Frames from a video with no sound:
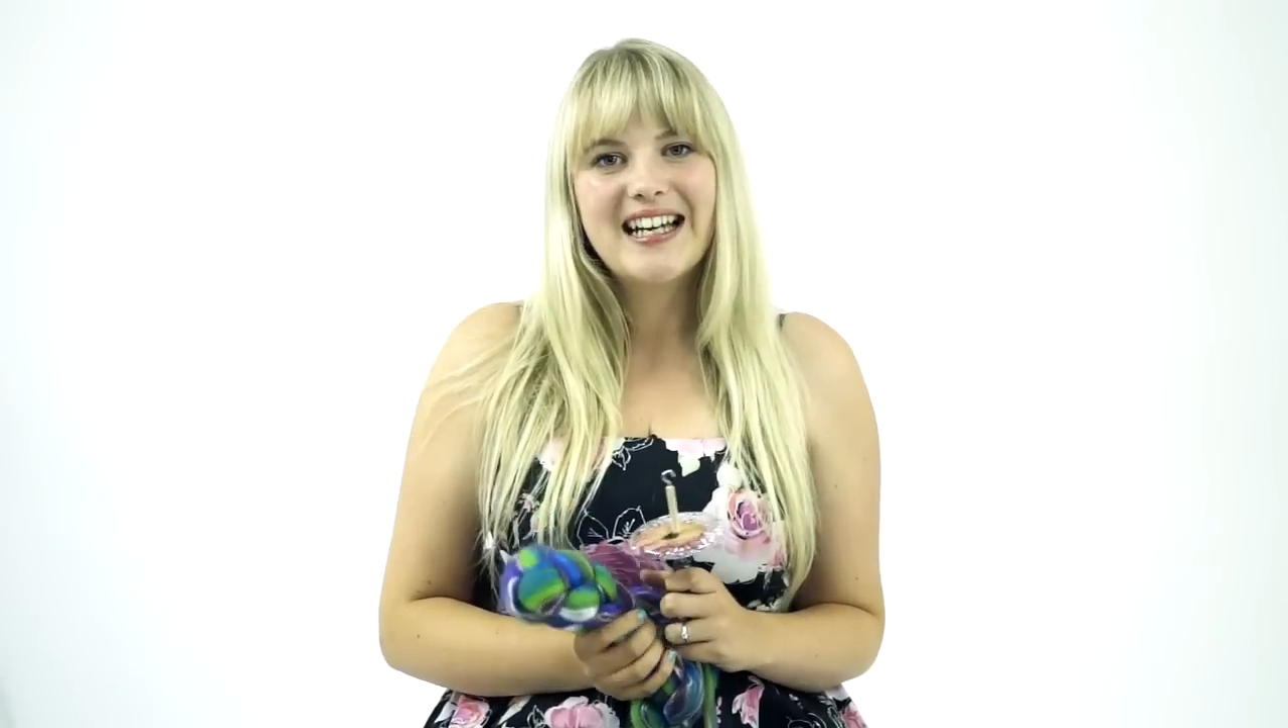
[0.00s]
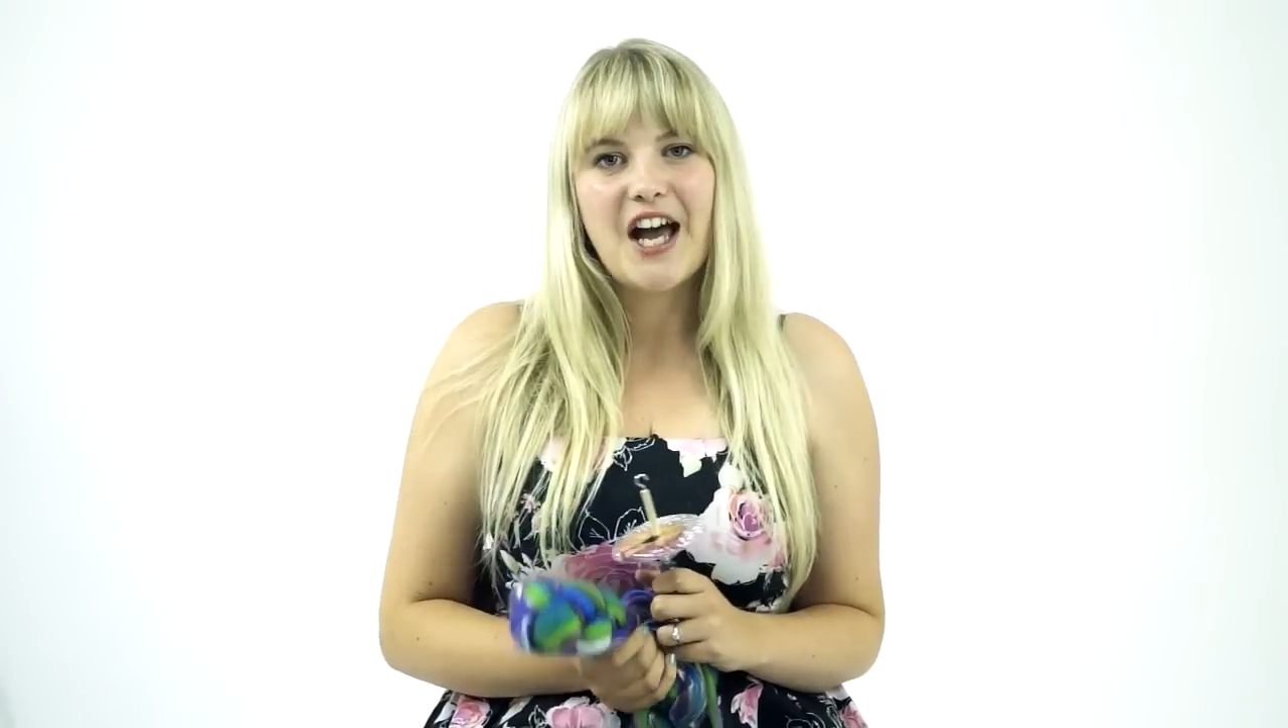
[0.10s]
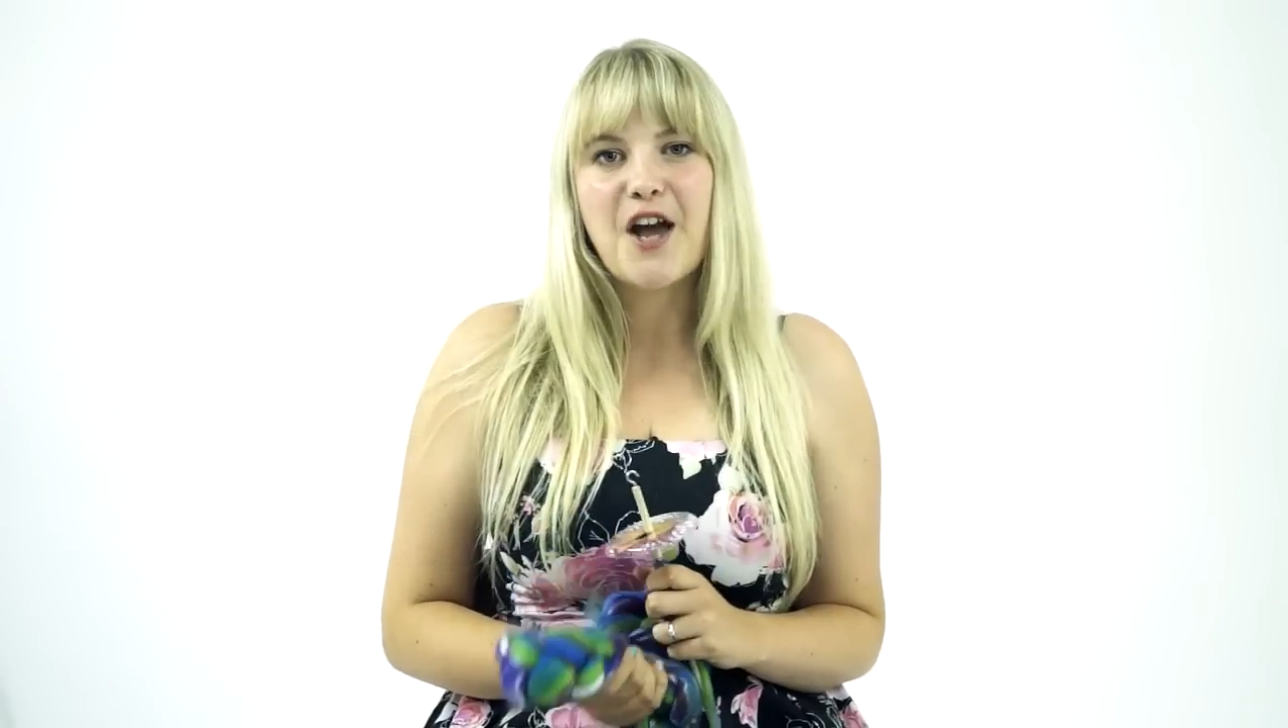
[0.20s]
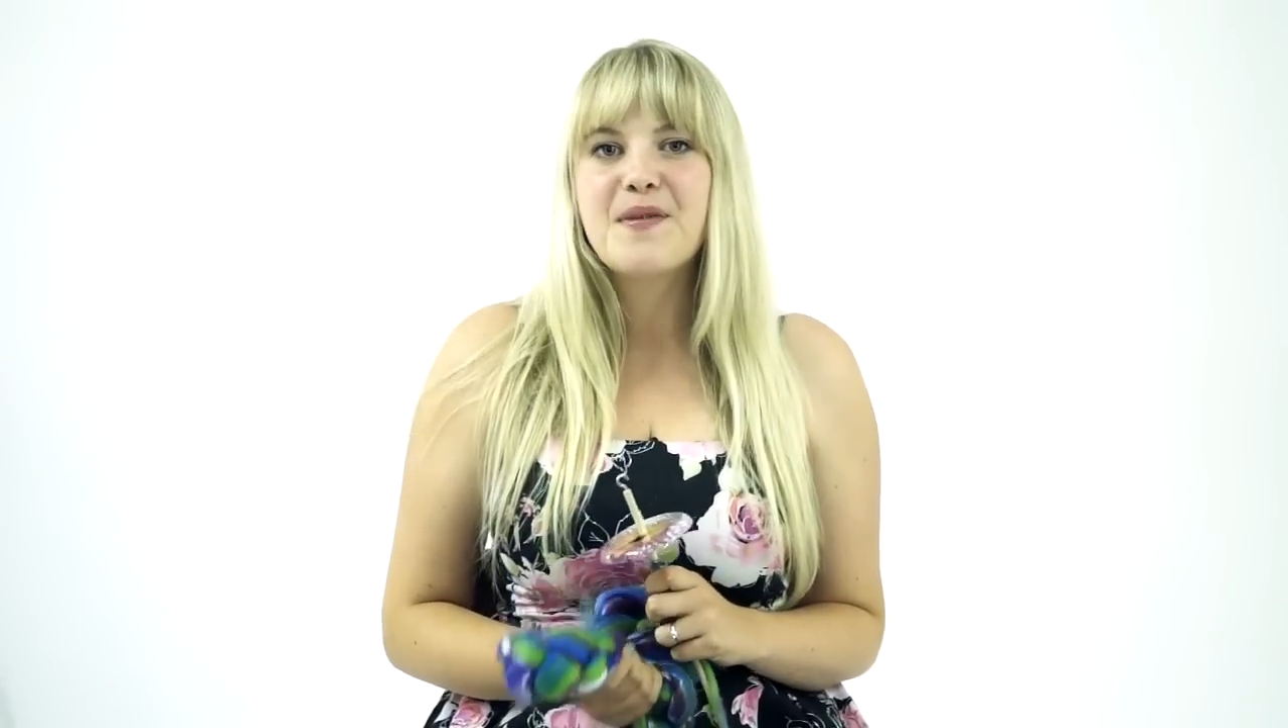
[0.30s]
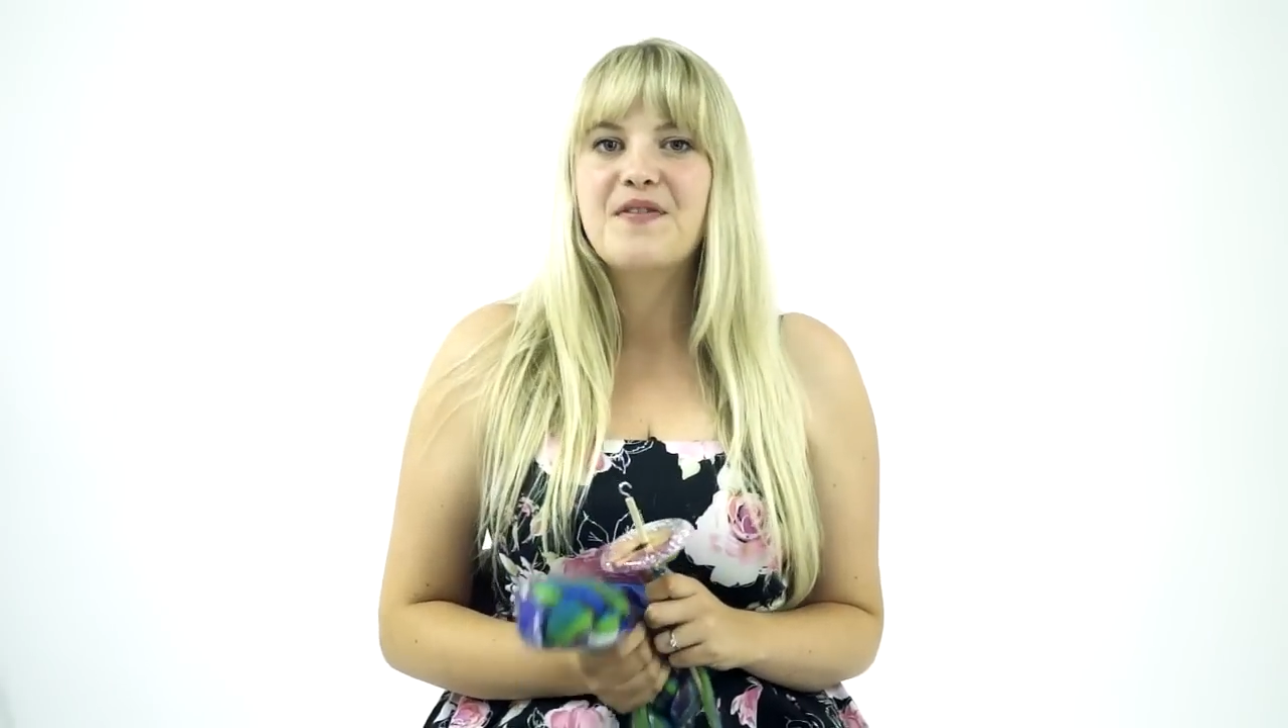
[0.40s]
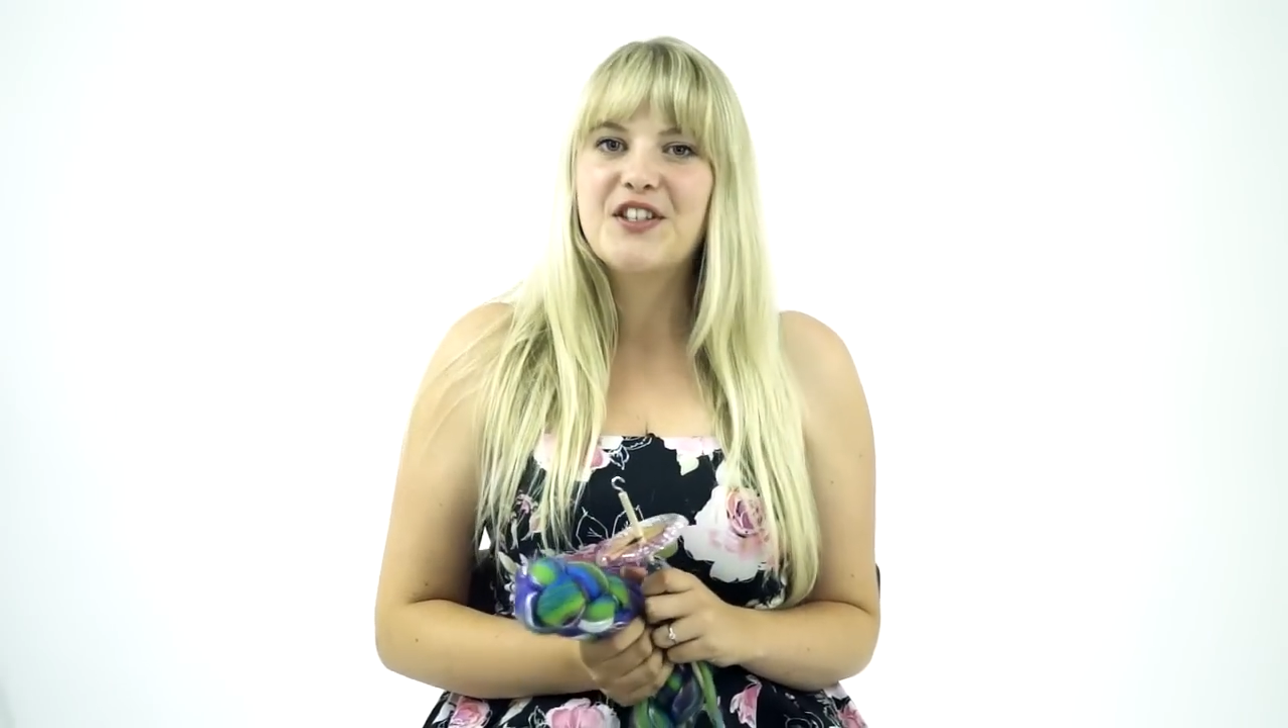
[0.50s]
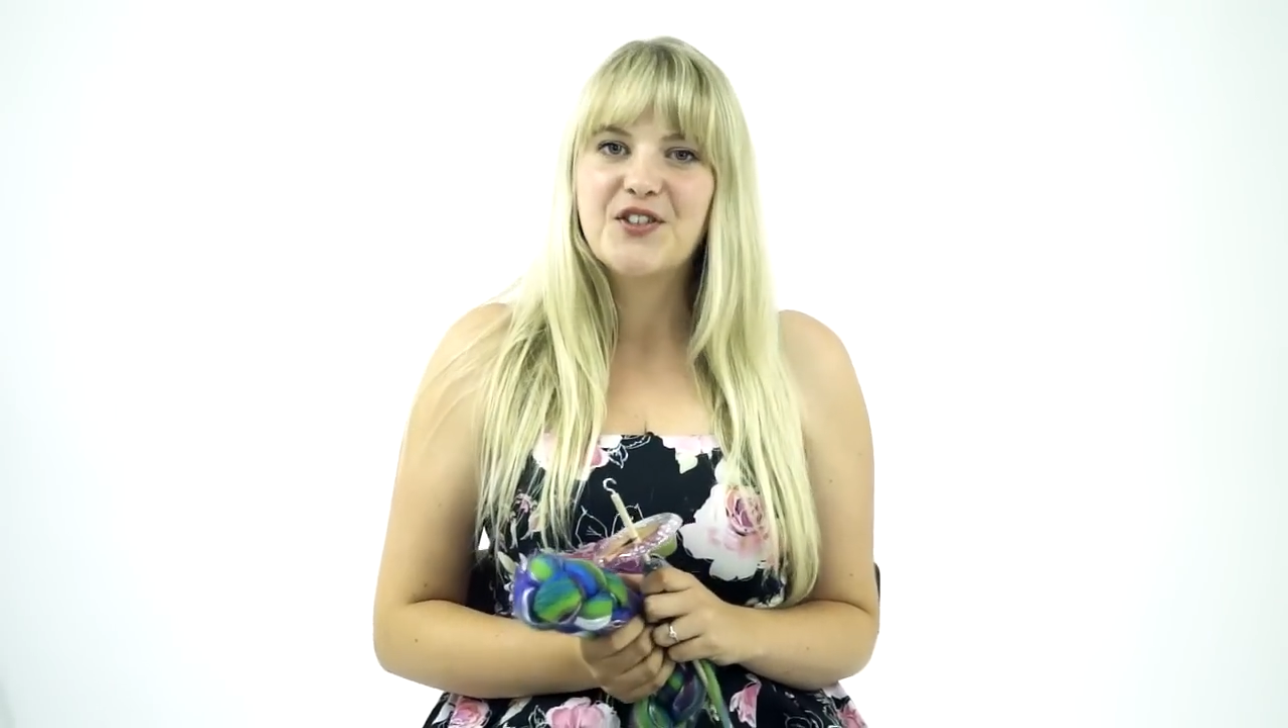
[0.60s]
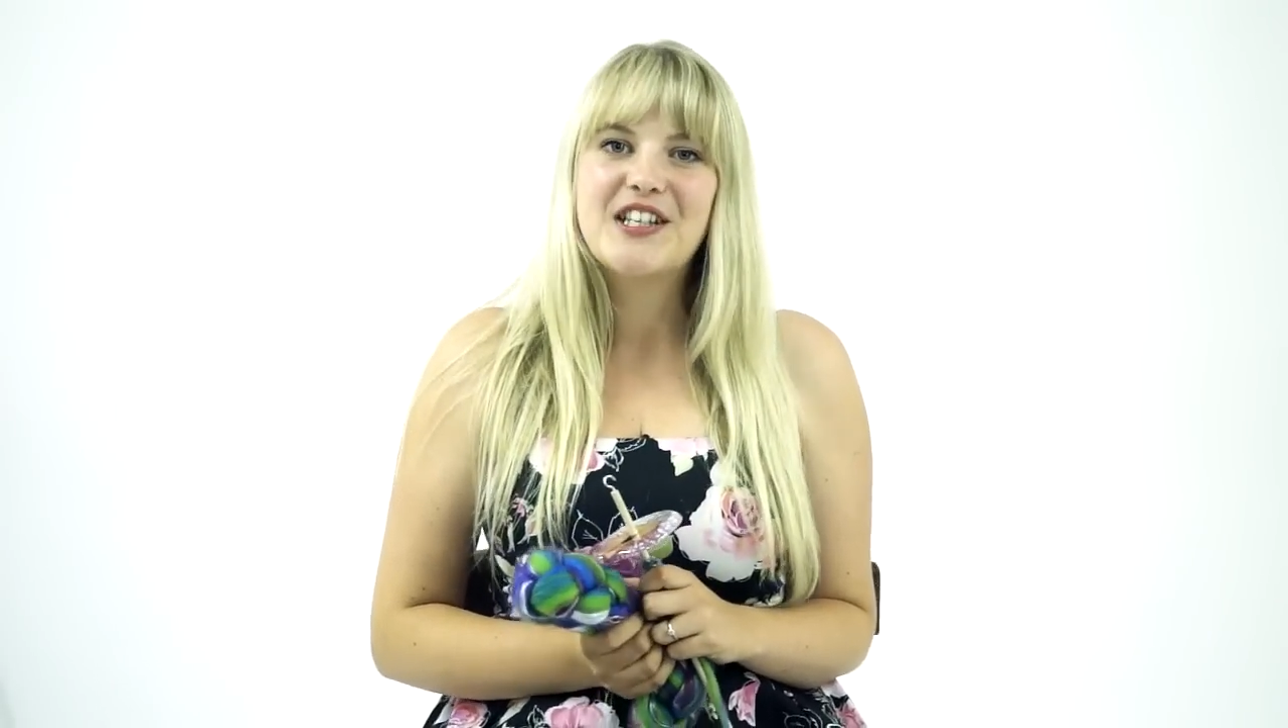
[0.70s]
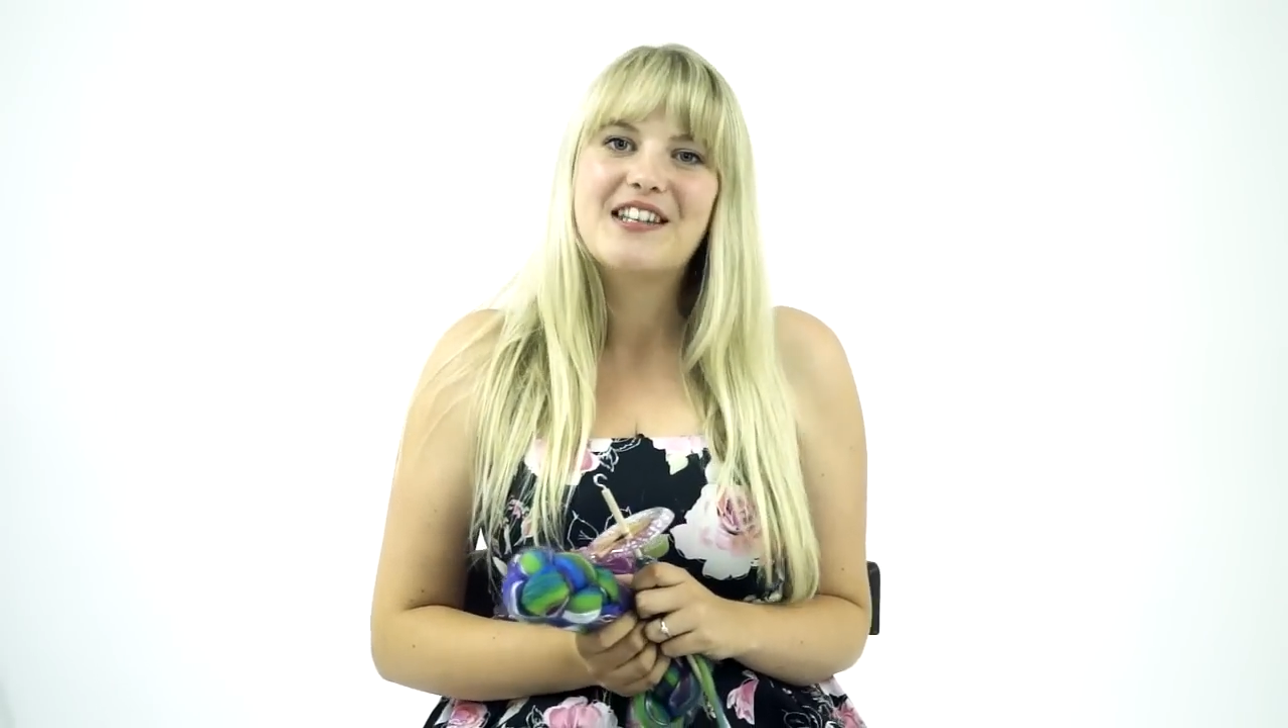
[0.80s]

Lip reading: I hope you've enjoyed